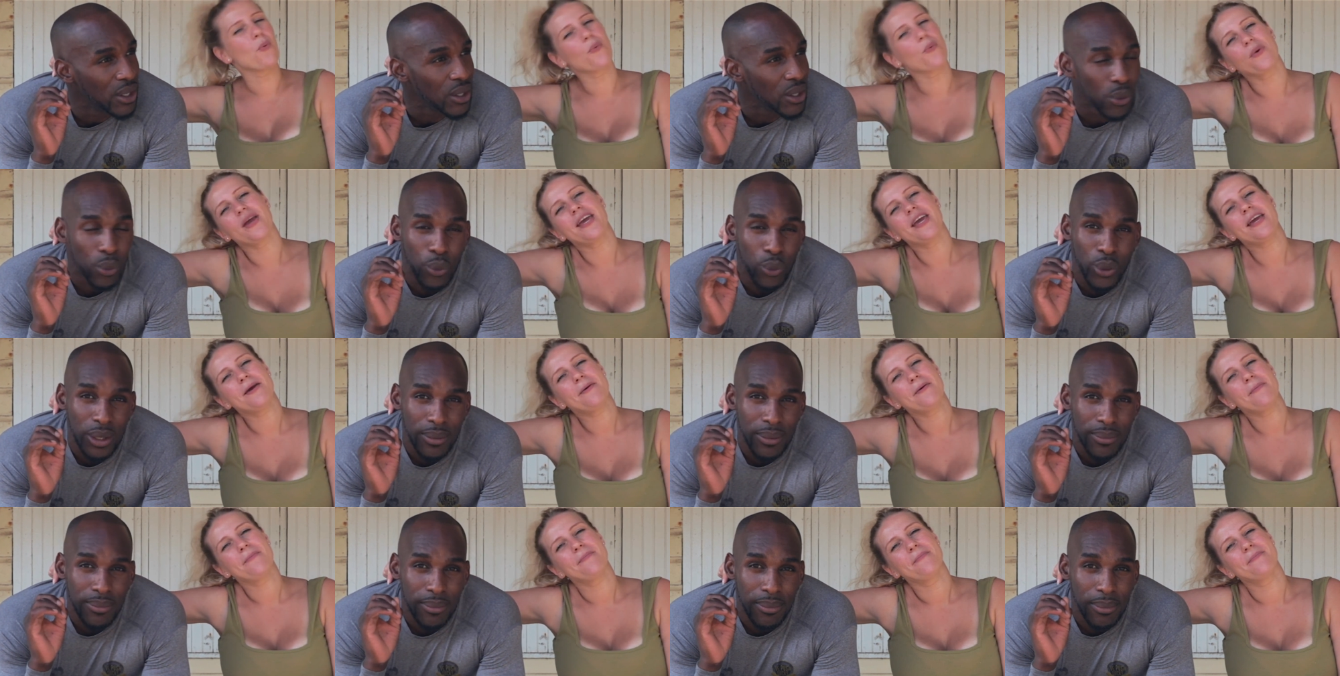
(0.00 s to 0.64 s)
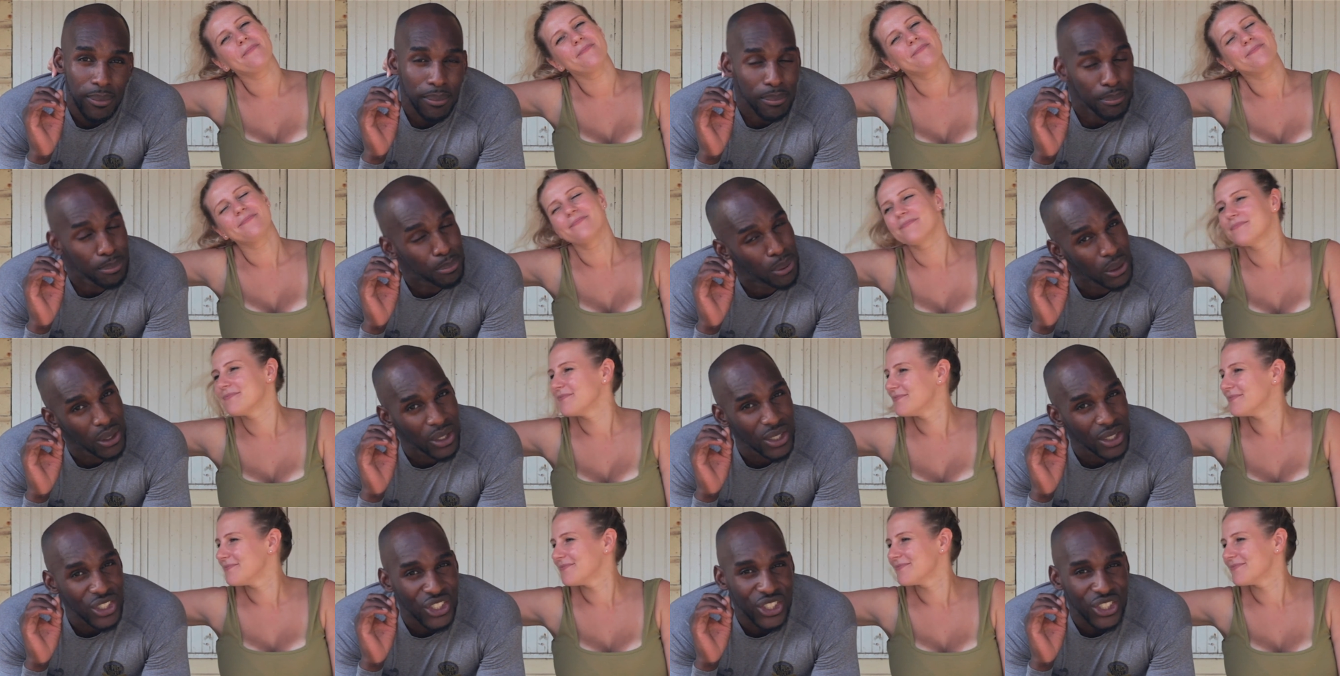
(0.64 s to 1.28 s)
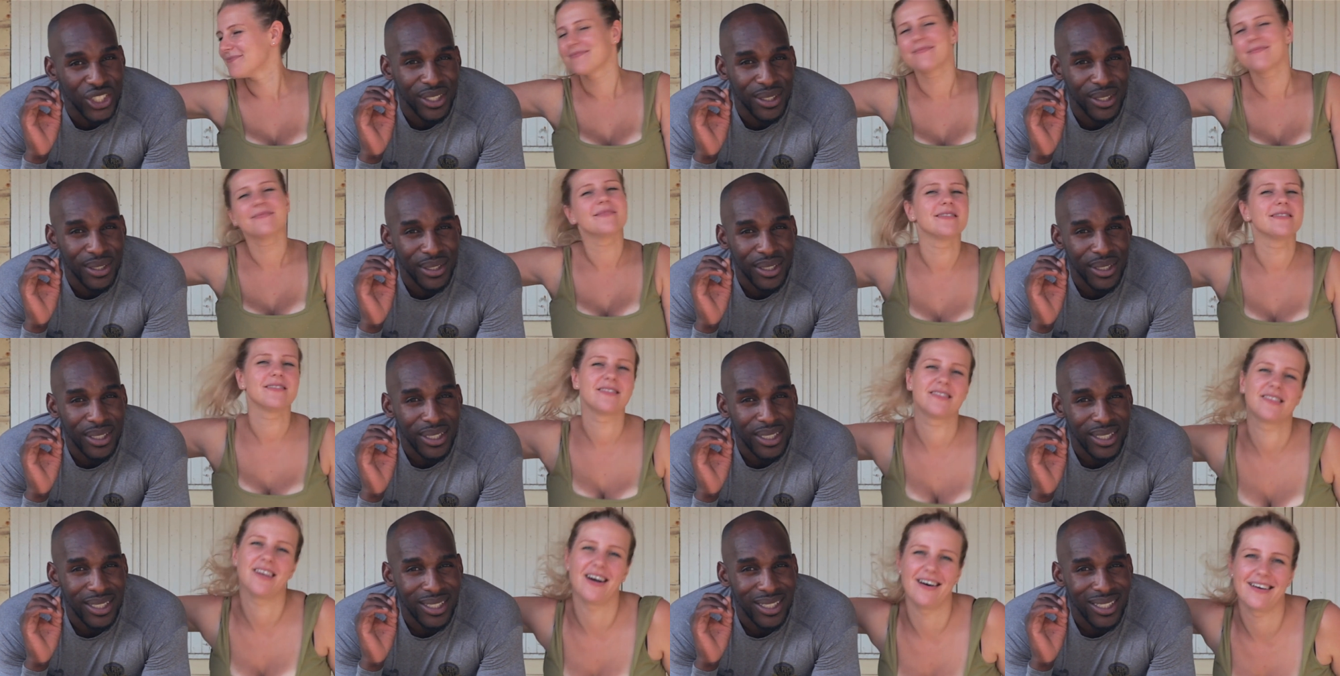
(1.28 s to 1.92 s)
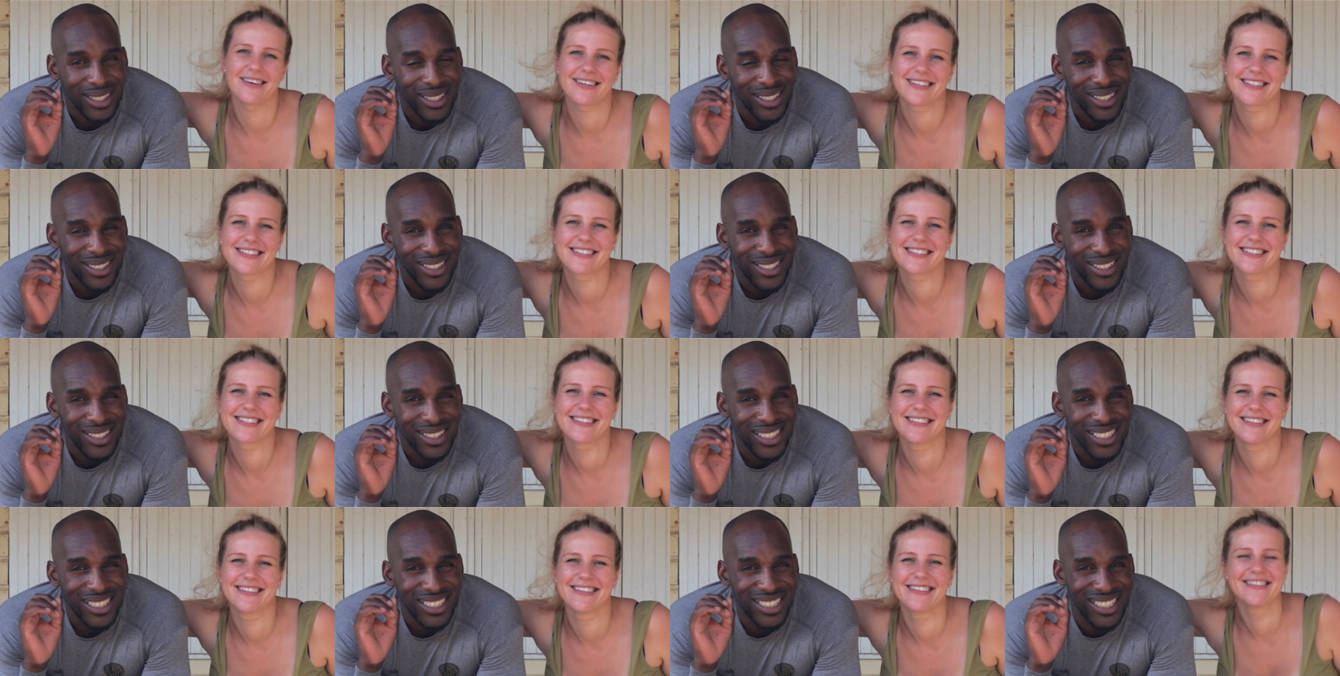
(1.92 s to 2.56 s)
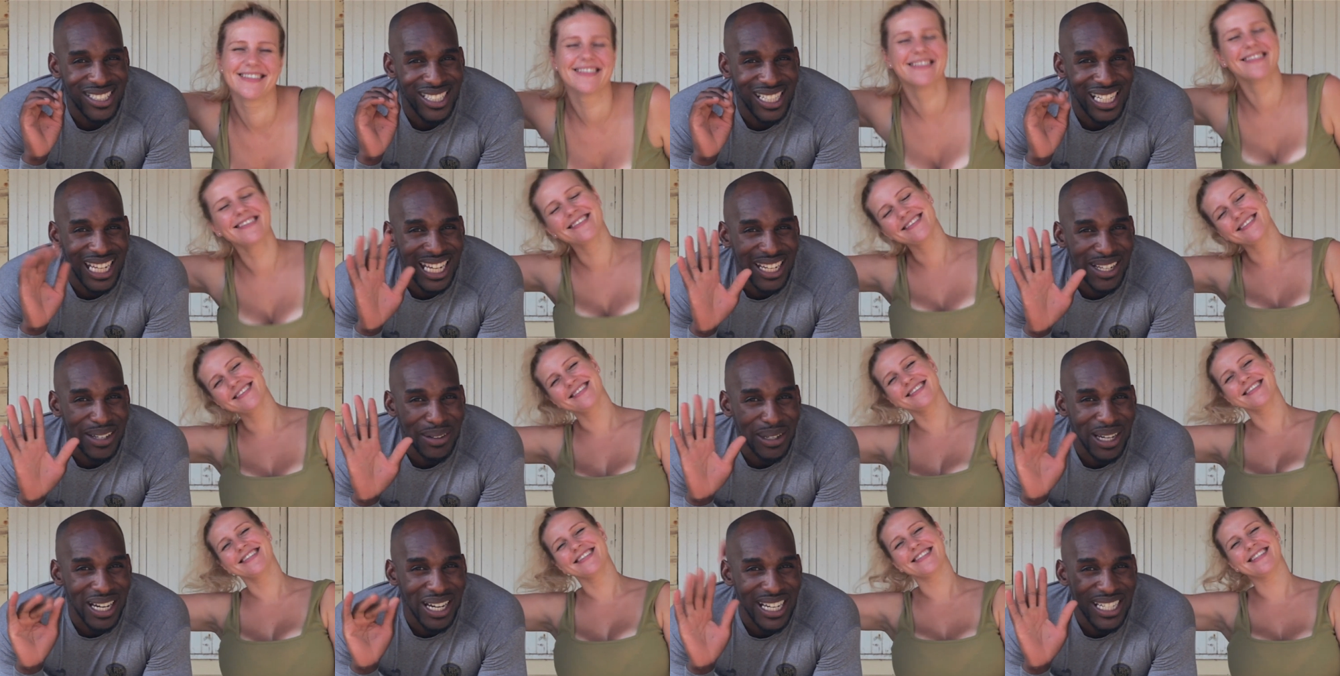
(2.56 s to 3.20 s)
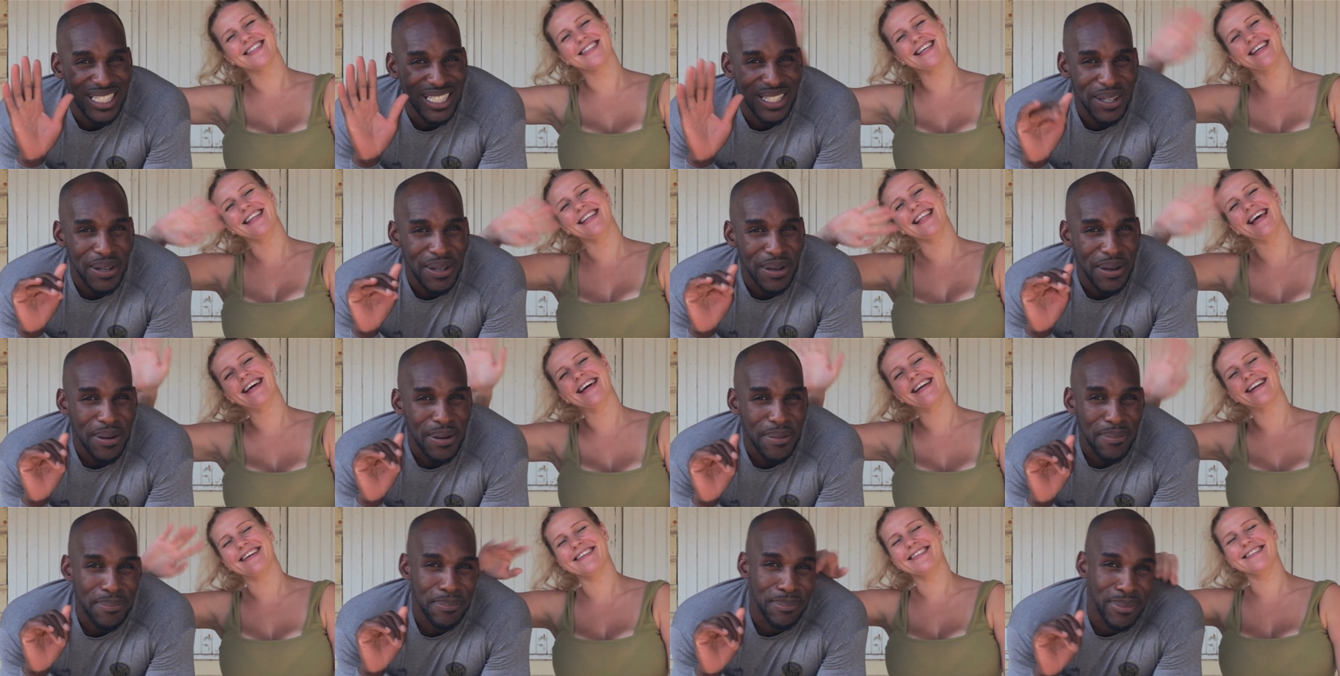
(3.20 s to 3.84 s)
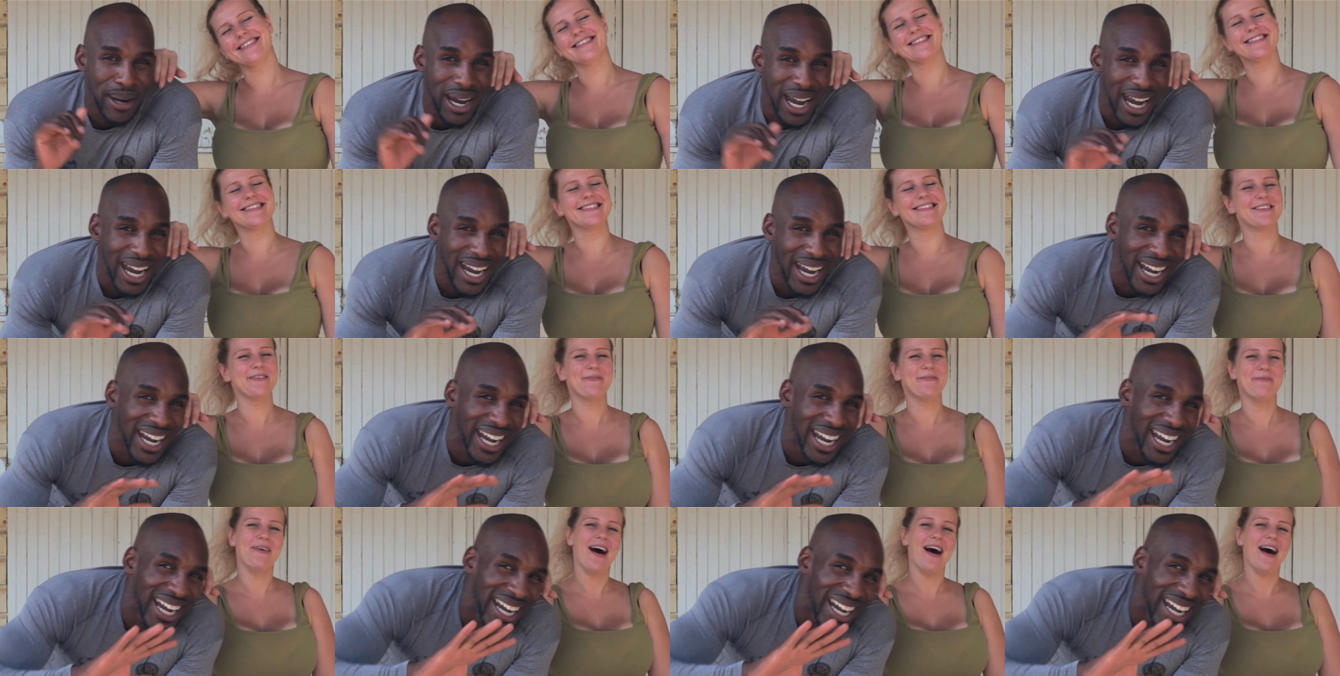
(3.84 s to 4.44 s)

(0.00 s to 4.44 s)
Speaker 1: We Push Ducks. See you later, guys. See you later. Bye.